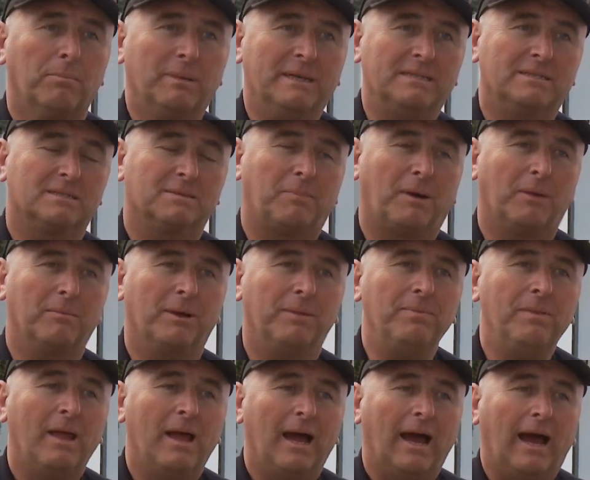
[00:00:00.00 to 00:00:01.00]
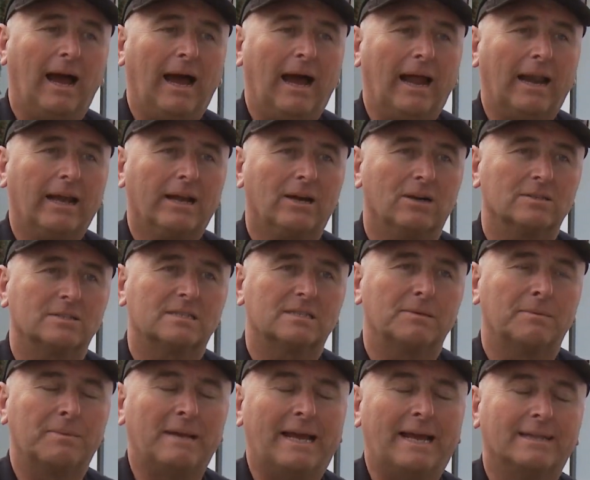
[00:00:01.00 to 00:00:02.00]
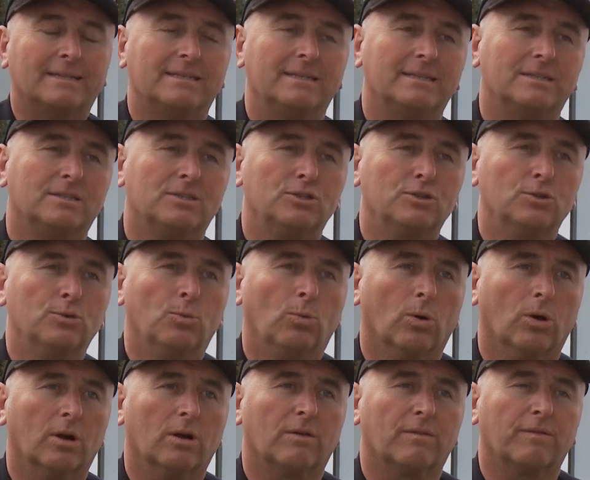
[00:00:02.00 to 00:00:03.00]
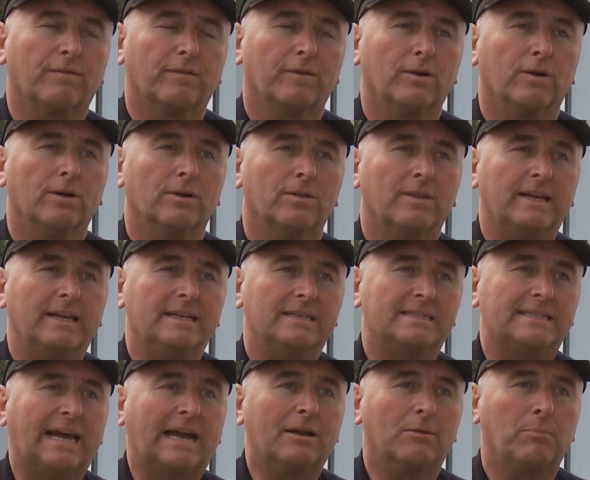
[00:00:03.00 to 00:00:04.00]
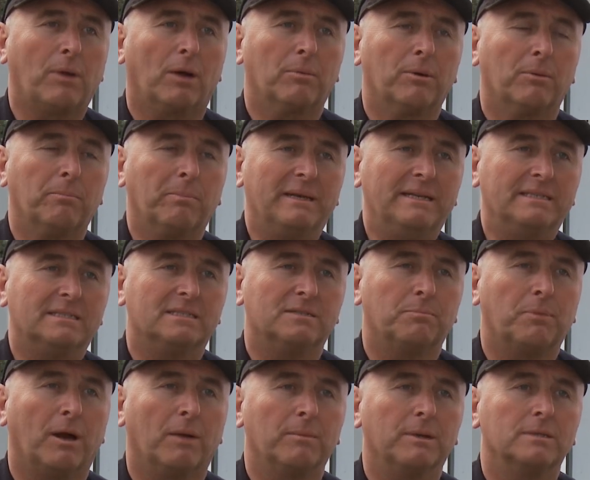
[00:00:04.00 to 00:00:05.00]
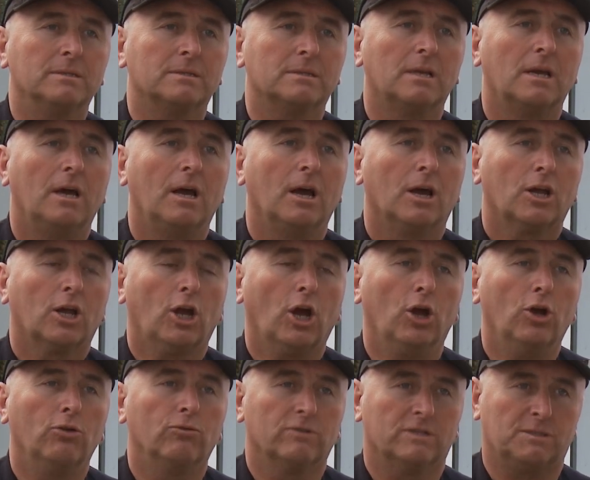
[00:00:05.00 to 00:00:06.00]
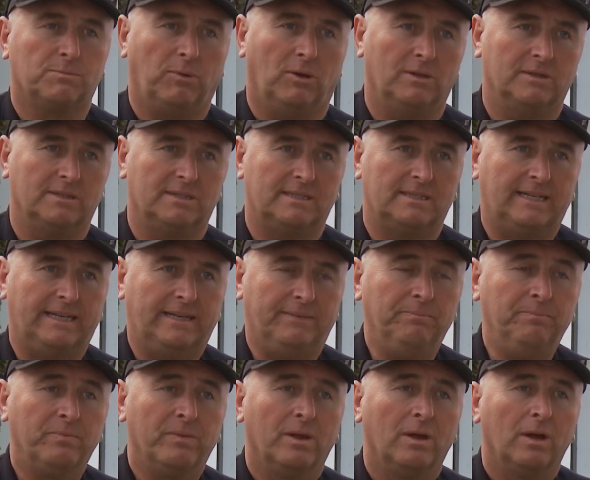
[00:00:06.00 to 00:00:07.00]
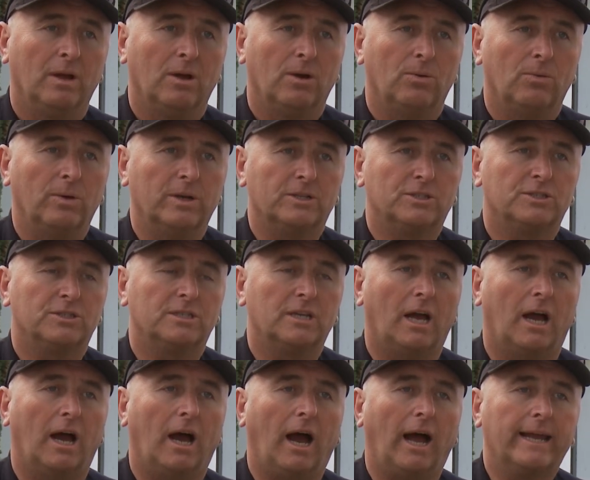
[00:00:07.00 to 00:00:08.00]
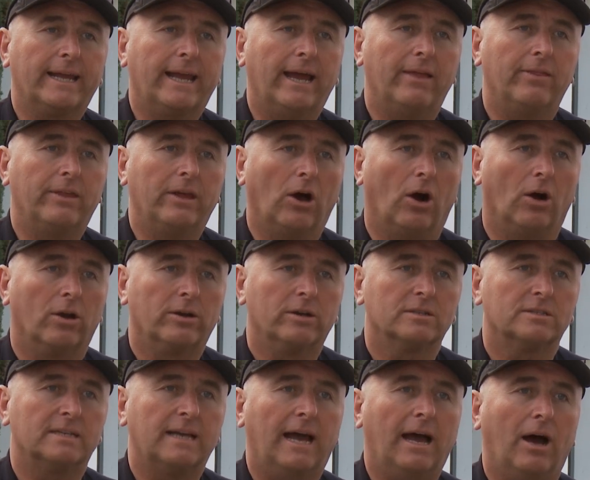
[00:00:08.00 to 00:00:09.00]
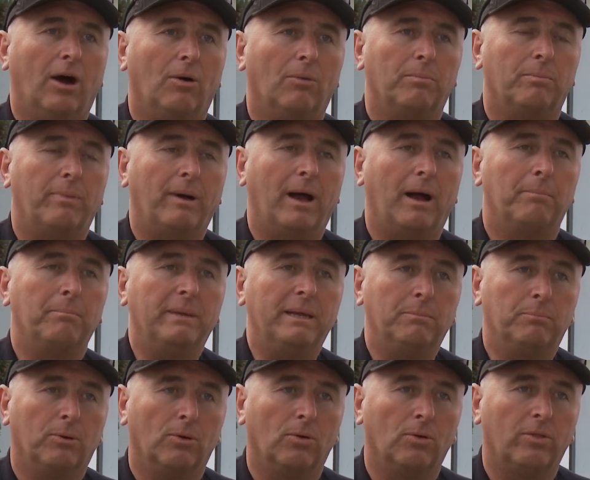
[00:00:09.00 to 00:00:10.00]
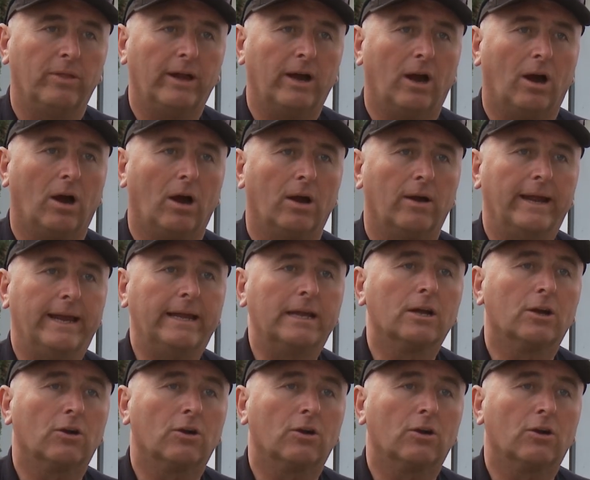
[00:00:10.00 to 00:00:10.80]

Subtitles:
Police Department, and I got selected to work for the Santa Barbara Police Department's CoResponse team, which I get the honor to help people that are in